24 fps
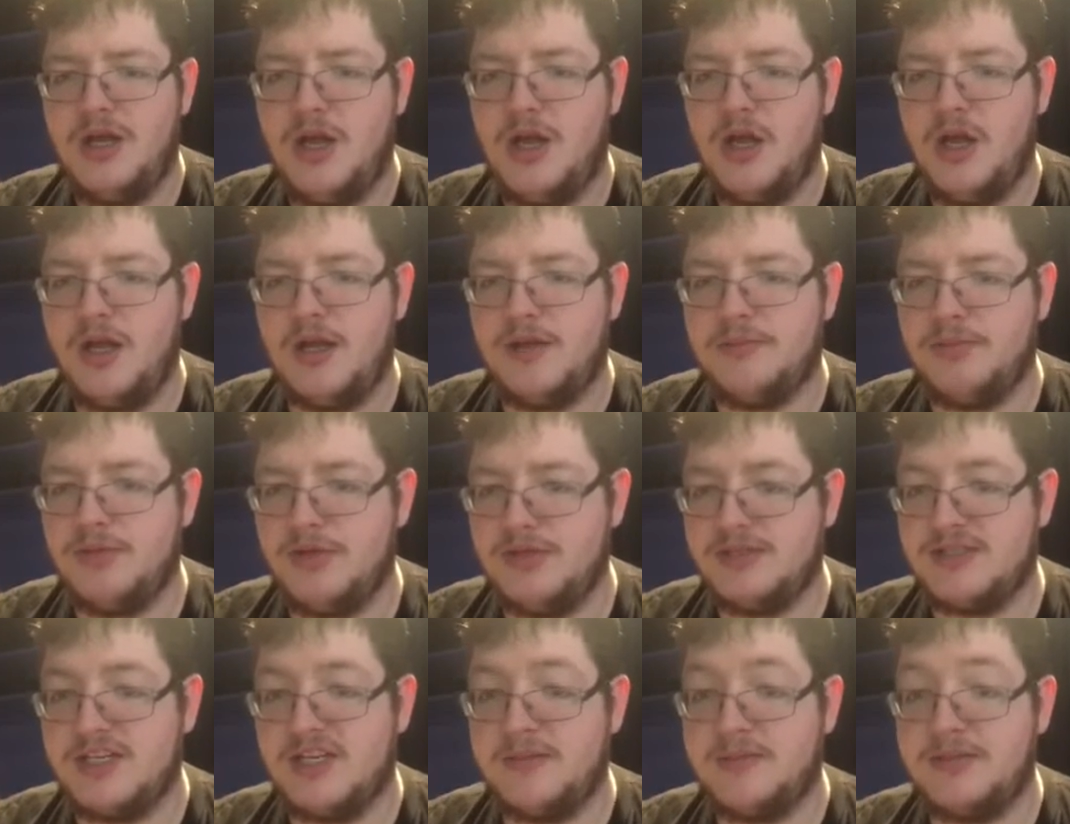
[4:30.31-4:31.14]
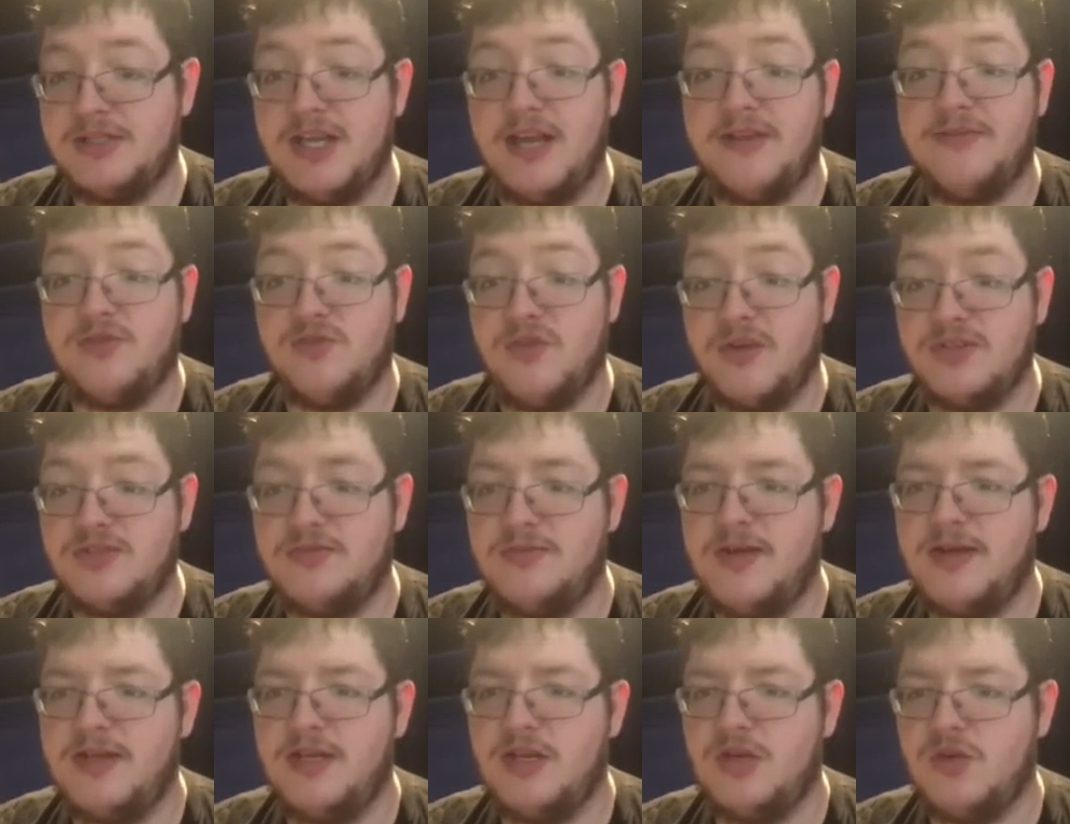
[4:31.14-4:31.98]
But it's going to be safe for
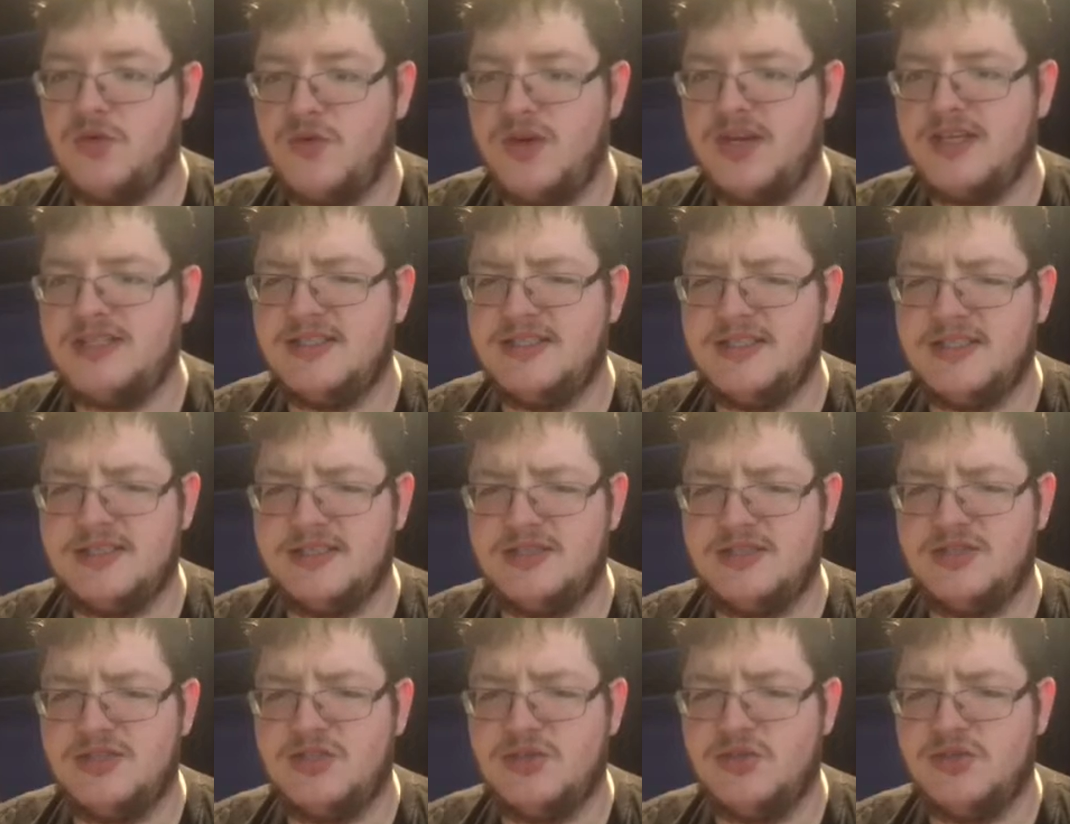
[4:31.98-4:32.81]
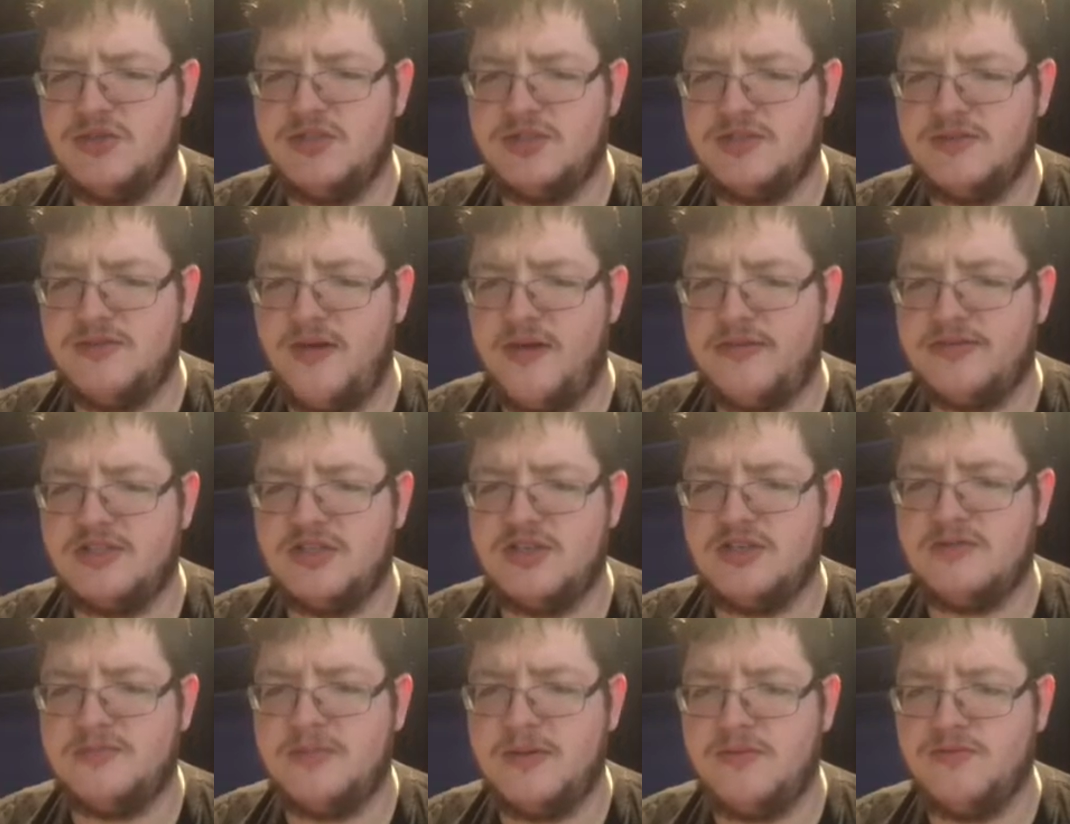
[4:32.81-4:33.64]
WrestleMania. The reason is due to Survivor
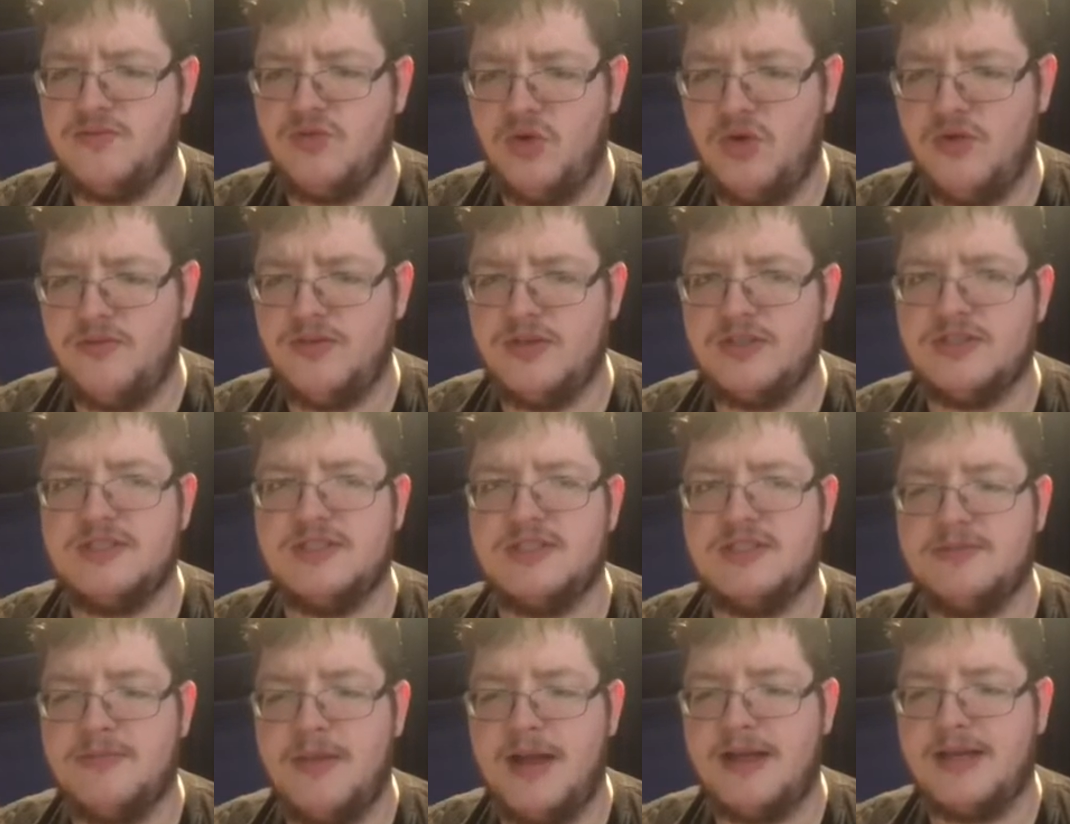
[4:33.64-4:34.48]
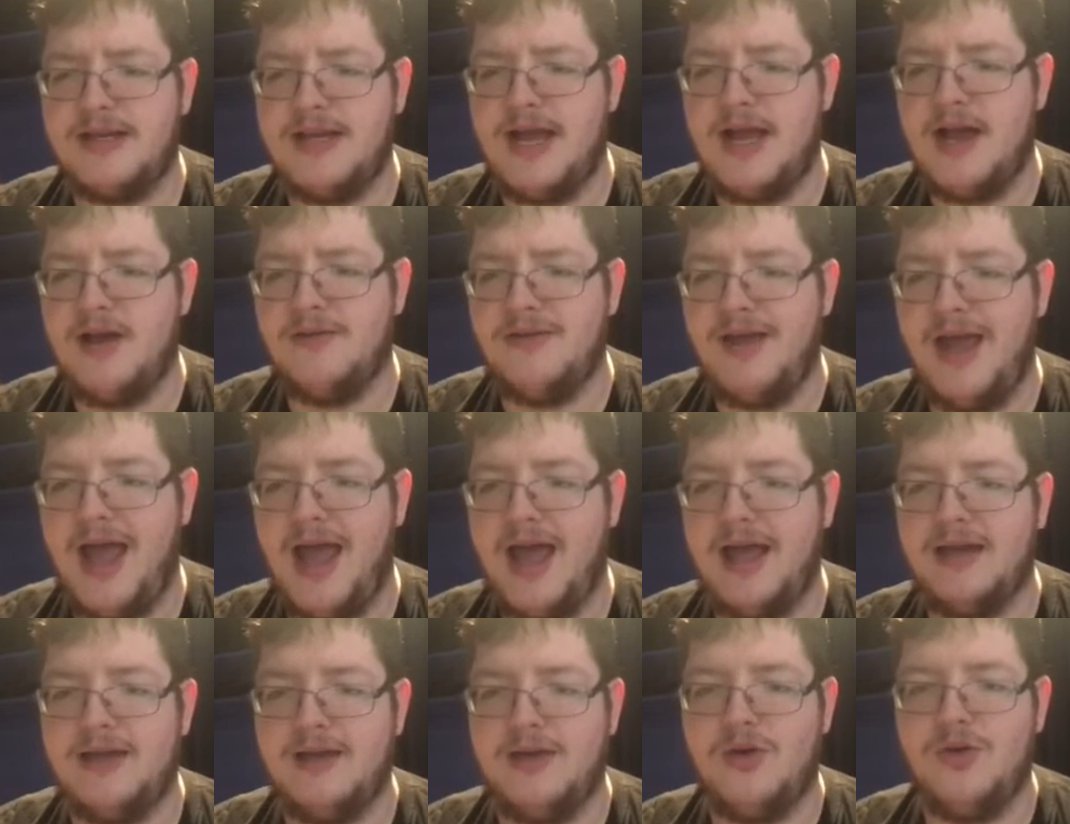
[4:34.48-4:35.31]
Series being Raw versus SmackDown,
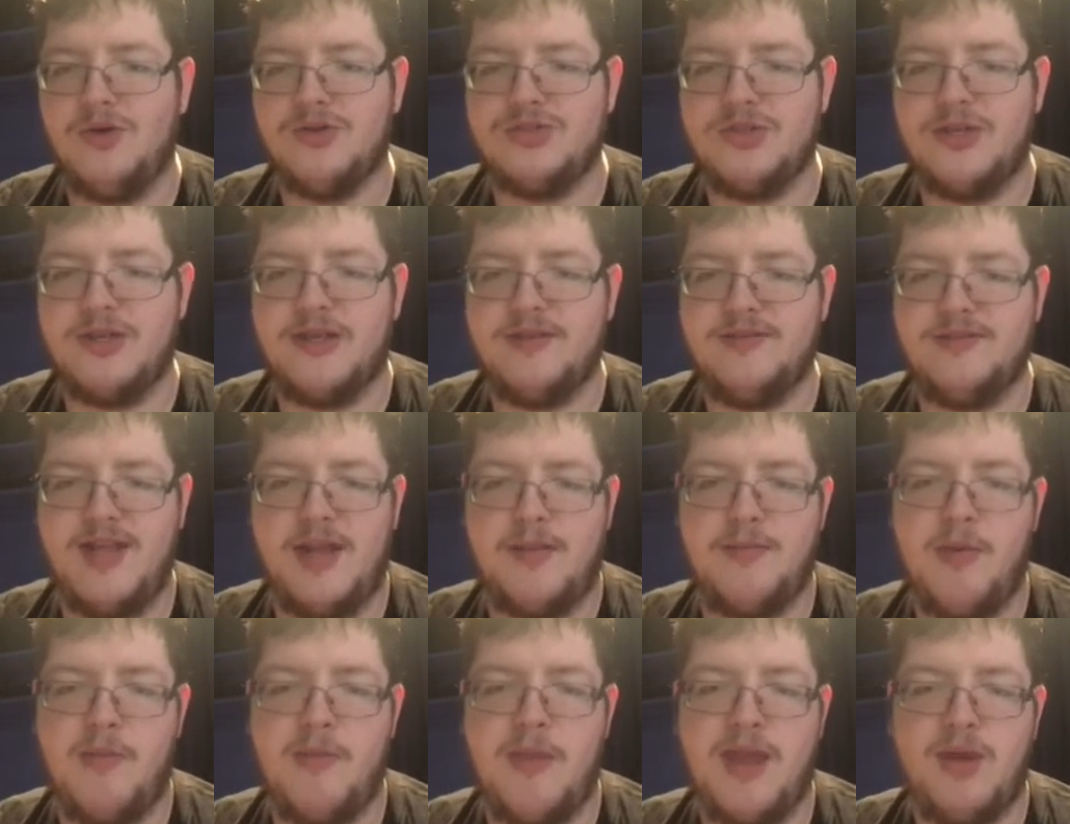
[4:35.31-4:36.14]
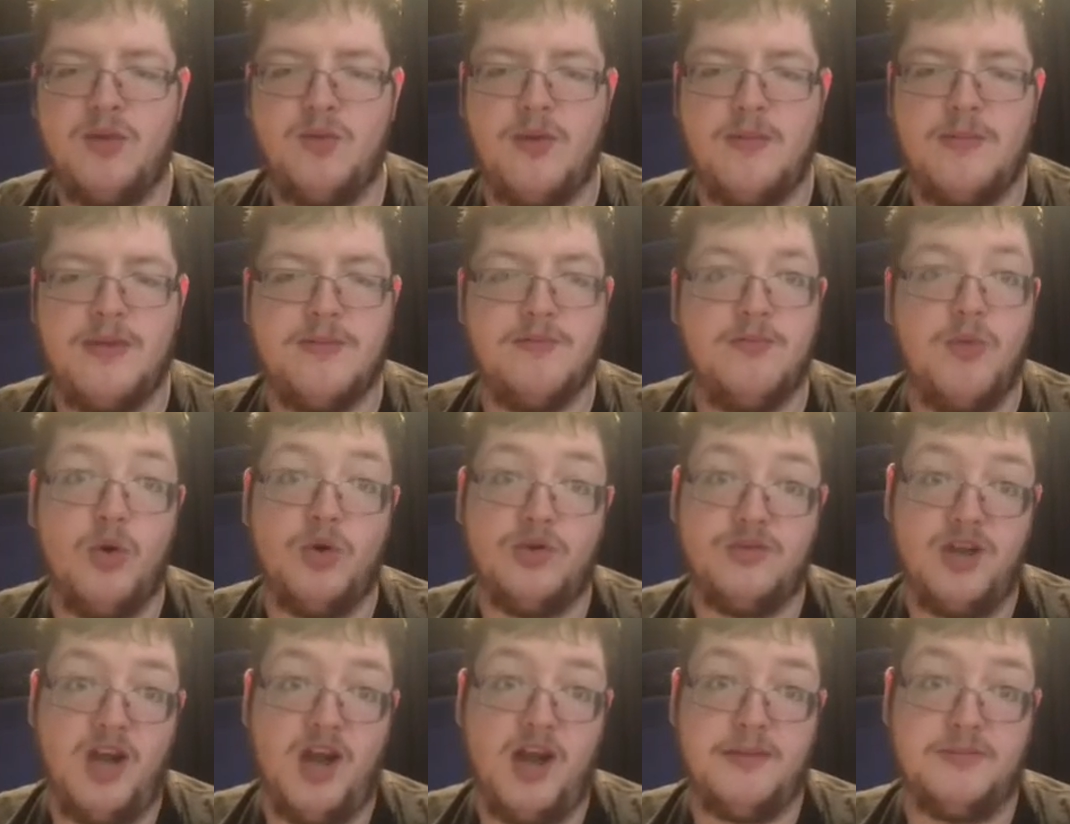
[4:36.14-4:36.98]
and also gives the MMA women
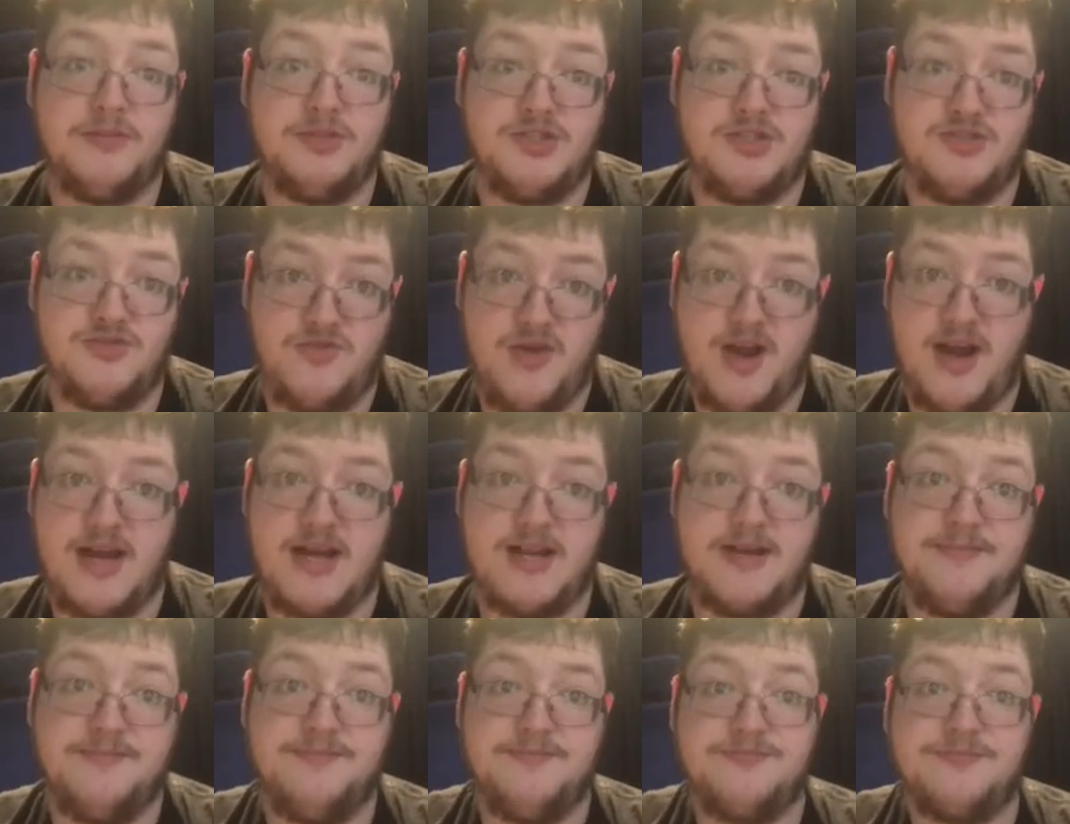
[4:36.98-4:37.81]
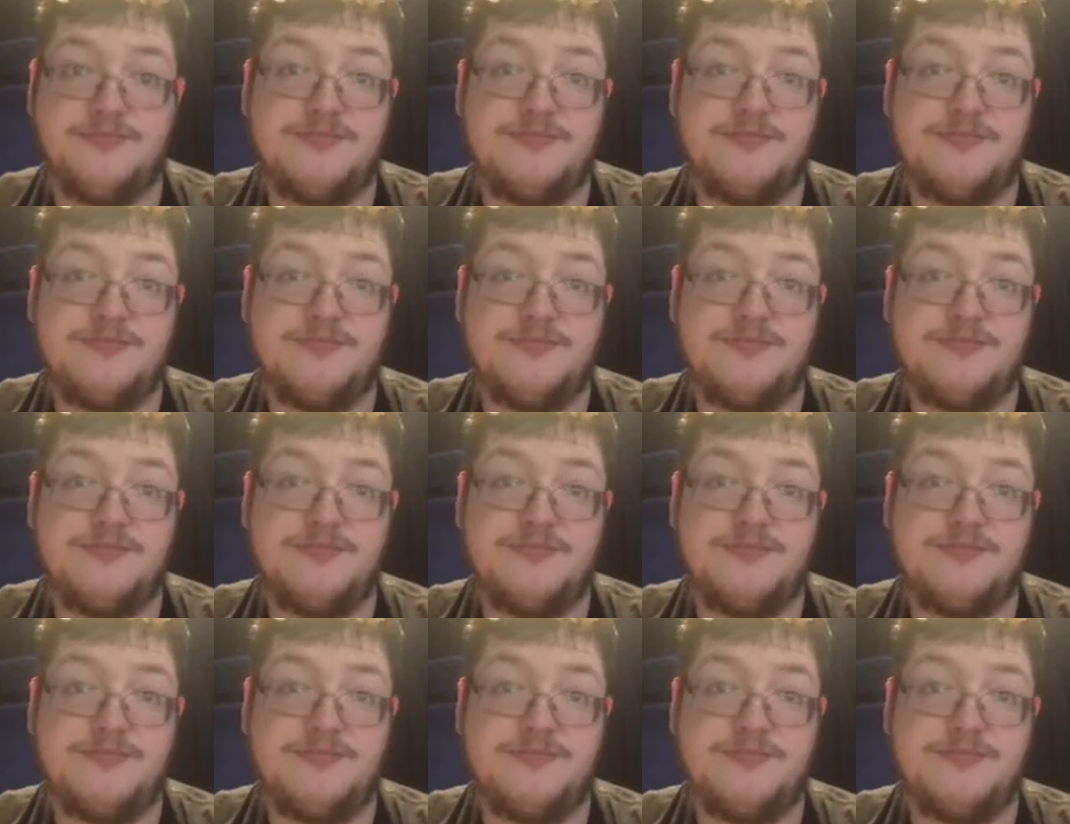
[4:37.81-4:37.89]
more time to train.